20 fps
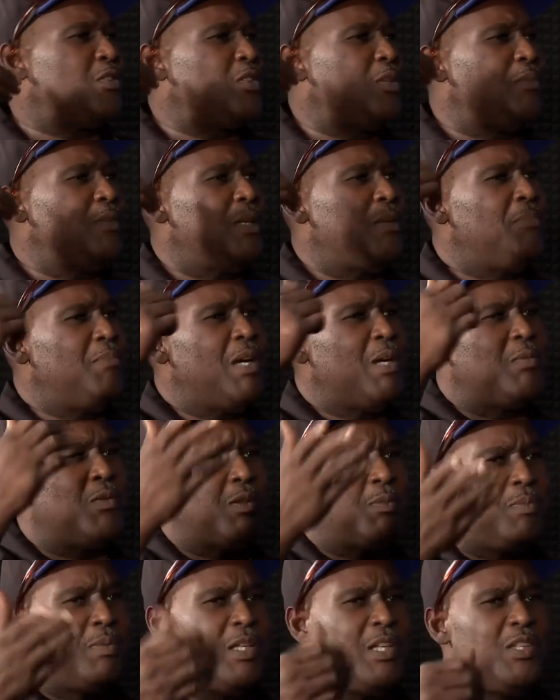or some other band
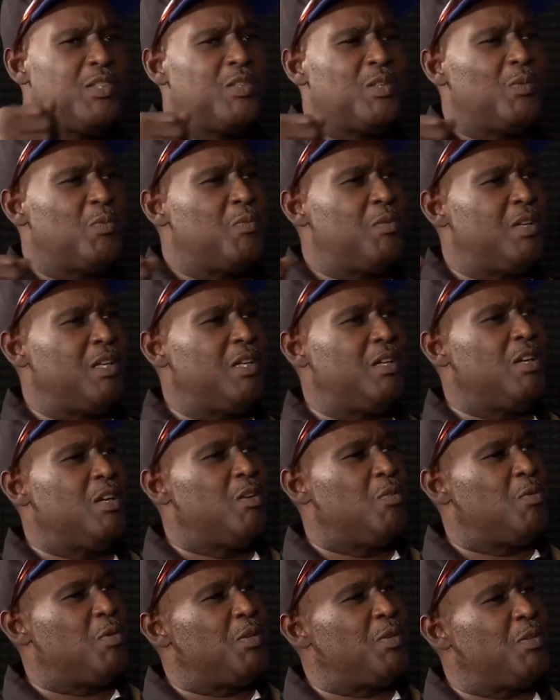was playing somewhere,
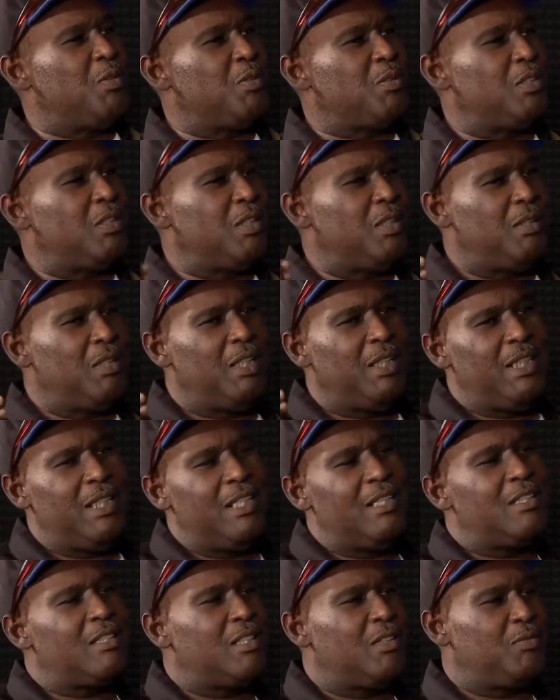we'd go to the
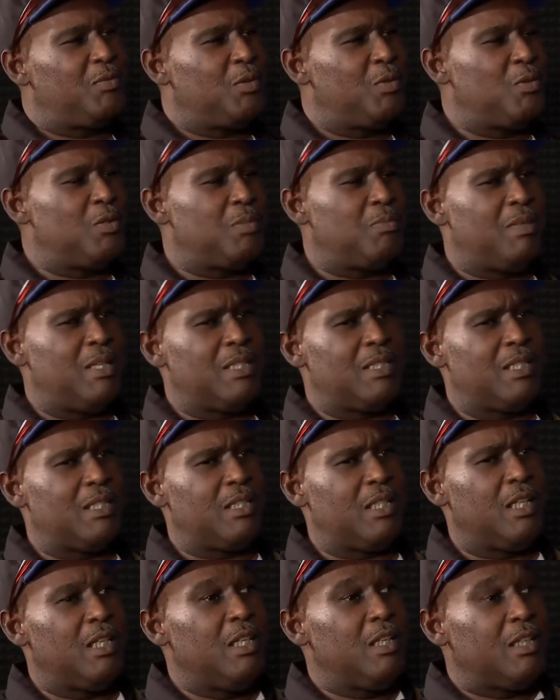leaders of those bands and
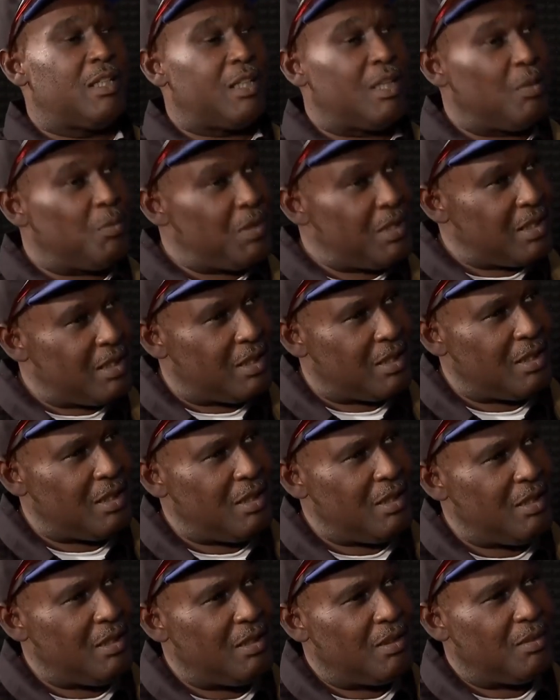say, can we sit
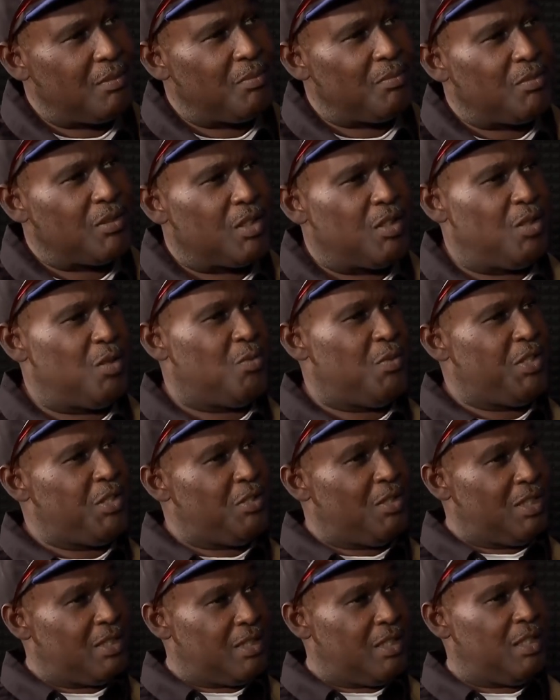in, you know, when
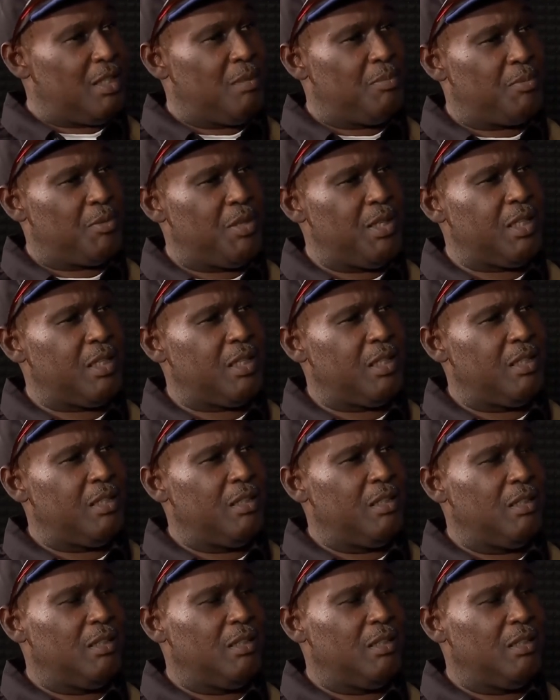you all take a break?